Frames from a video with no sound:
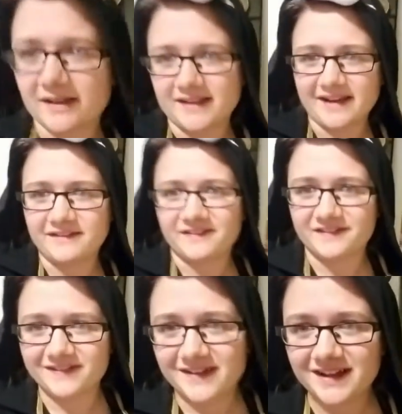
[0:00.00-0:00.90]
I
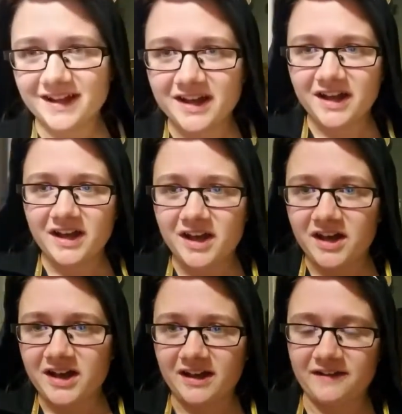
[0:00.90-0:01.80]

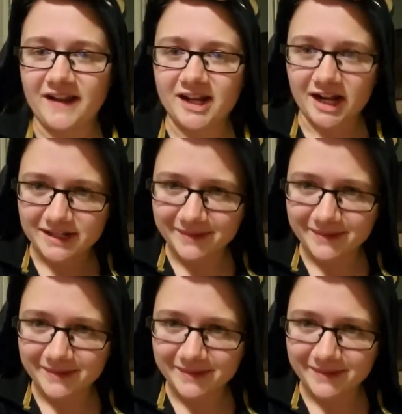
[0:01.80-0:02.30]
finally got to my